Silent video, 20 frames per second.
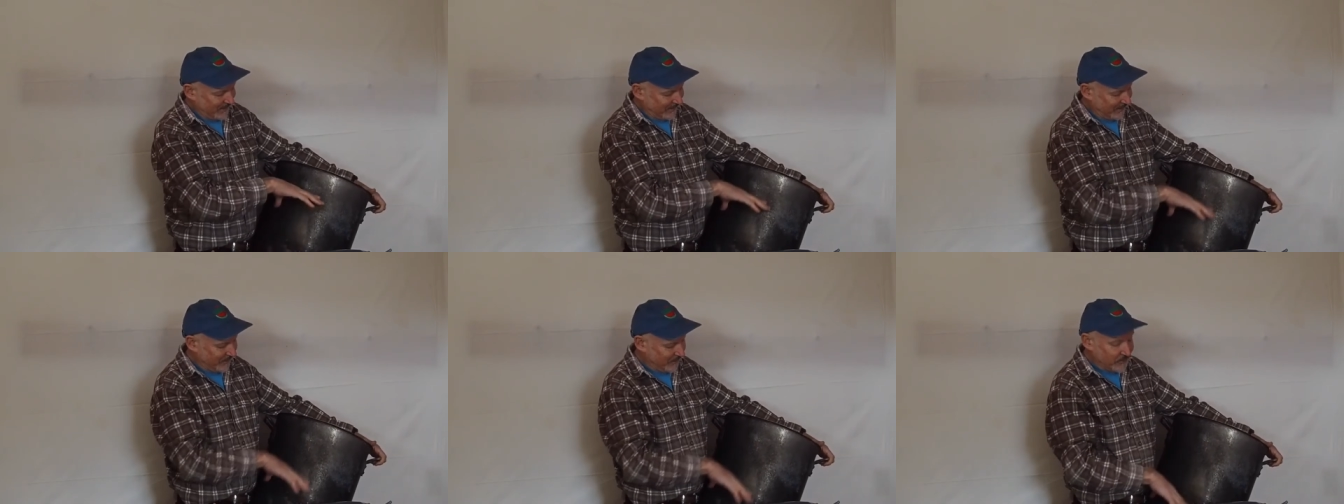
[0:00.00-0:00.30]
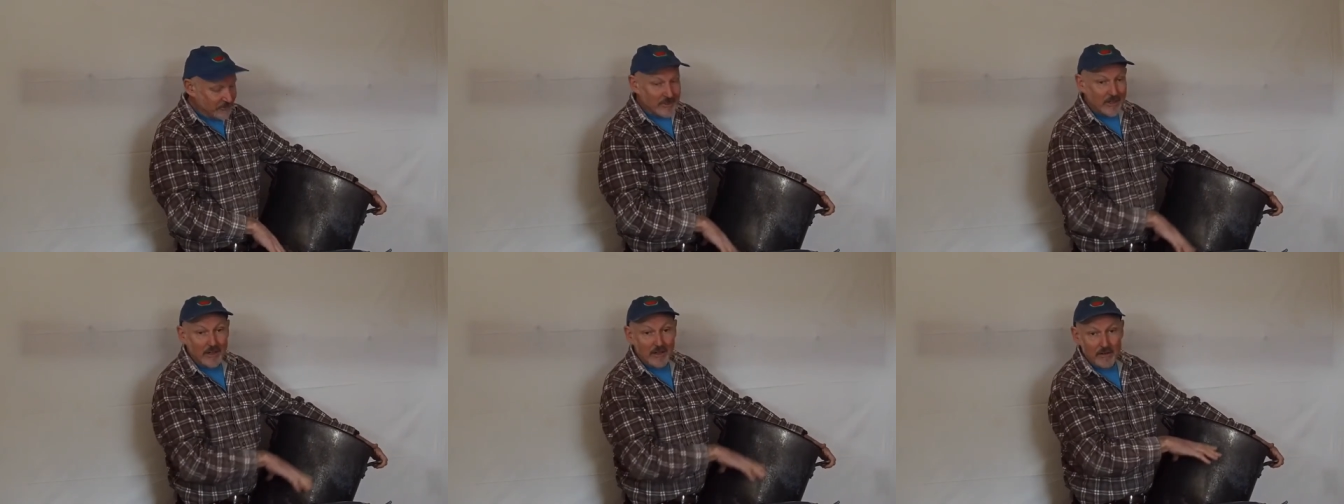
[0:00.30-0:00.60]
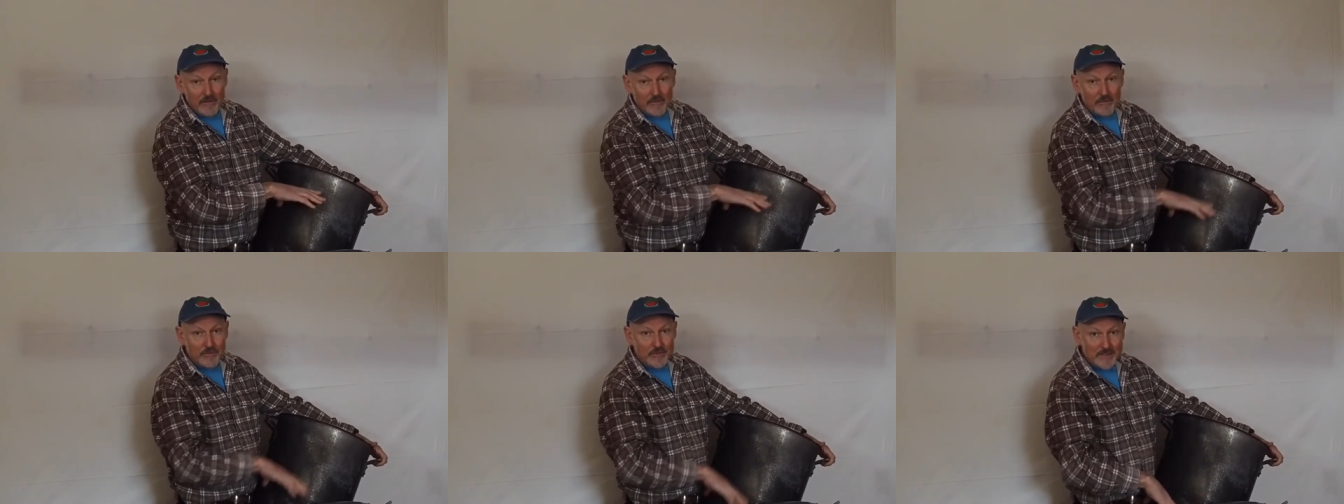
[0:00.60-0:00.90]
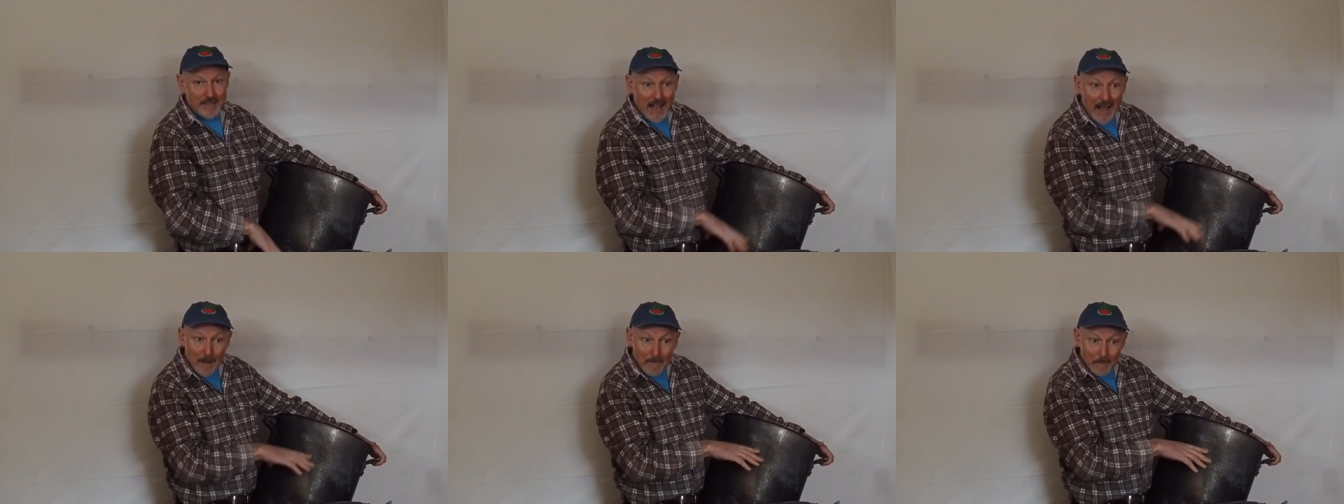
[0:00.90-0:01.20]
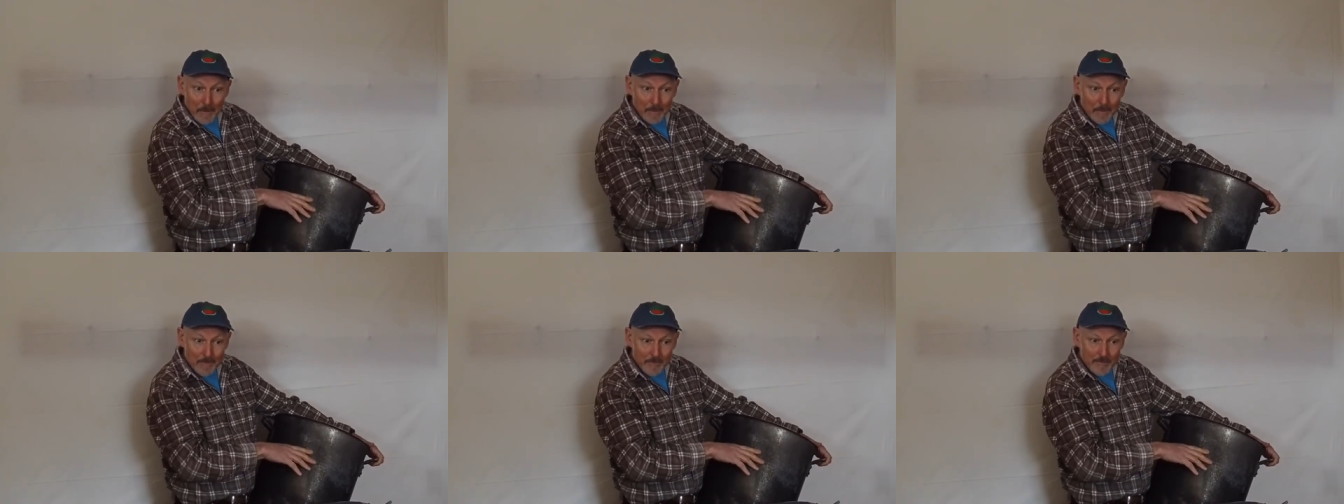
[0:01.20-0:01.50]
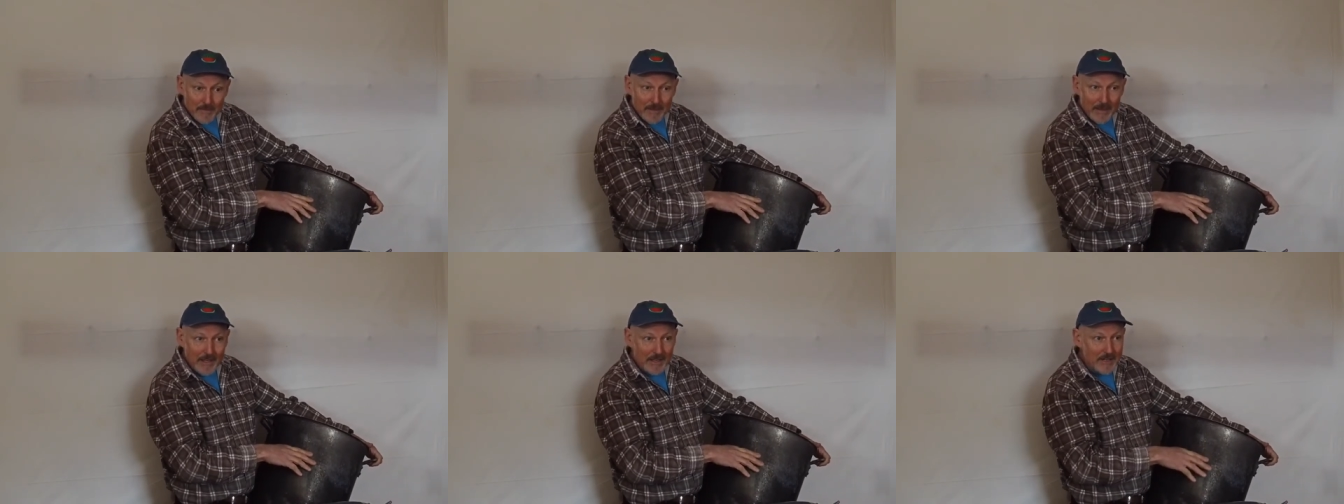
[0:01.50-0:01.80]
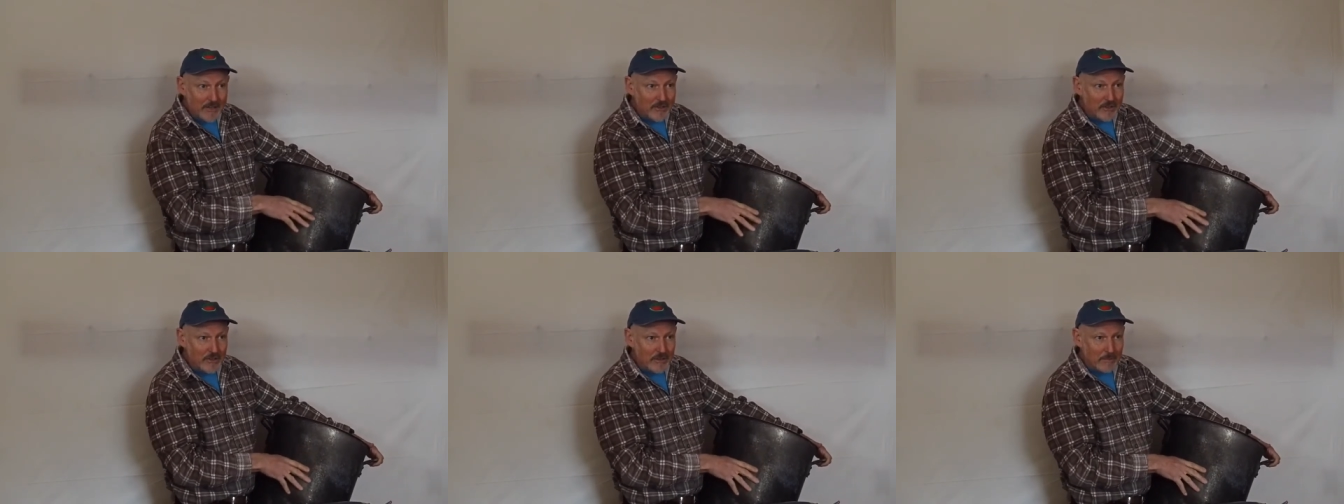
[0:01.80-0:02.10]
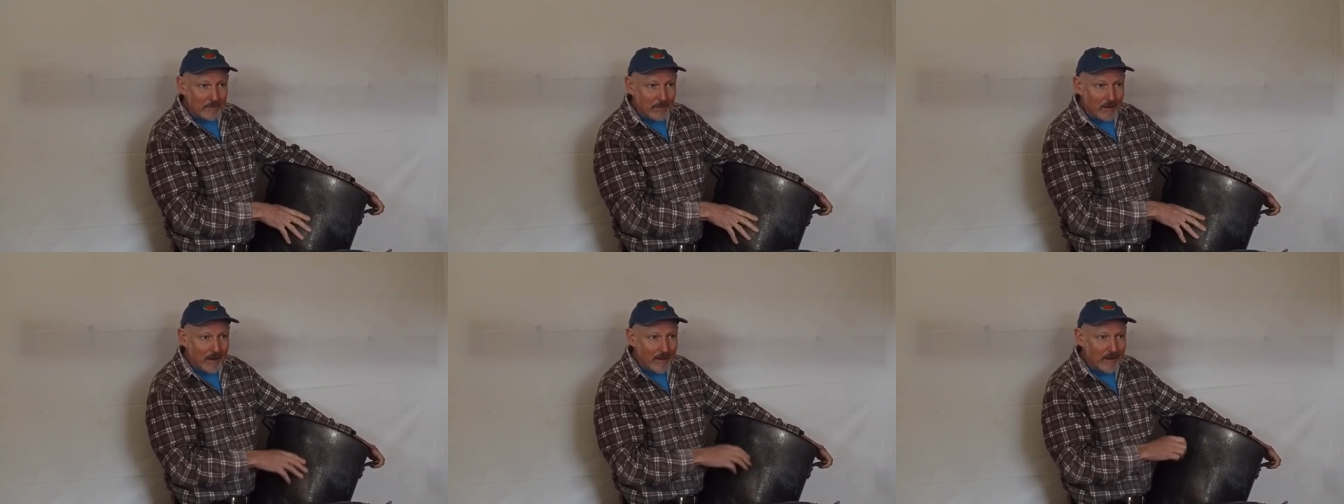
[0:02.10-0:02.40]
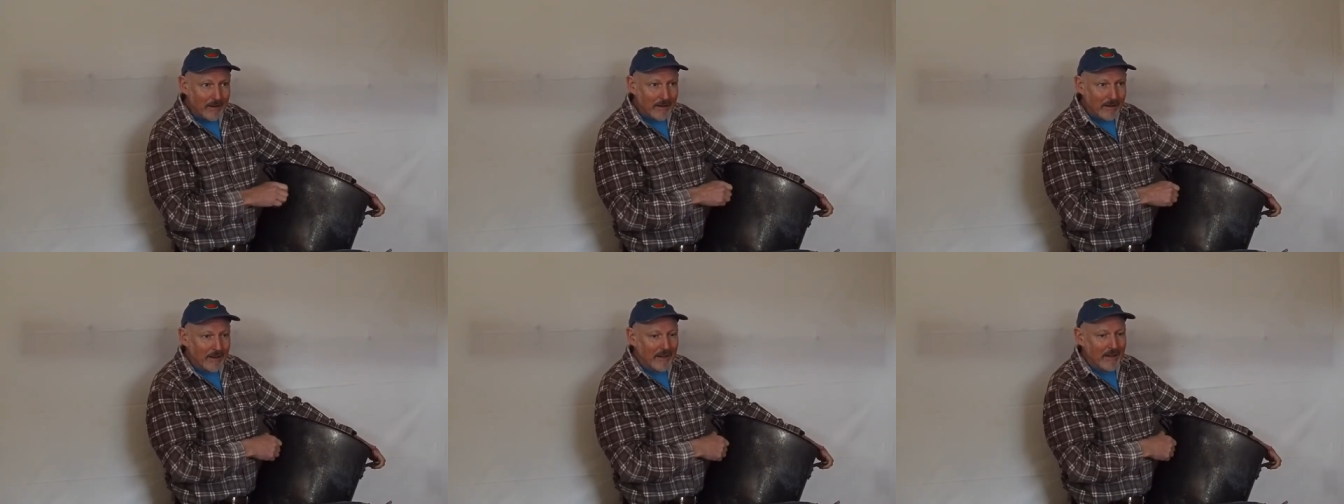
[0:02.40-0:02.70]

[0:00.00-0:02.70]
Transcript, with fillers: liters of sap into the pot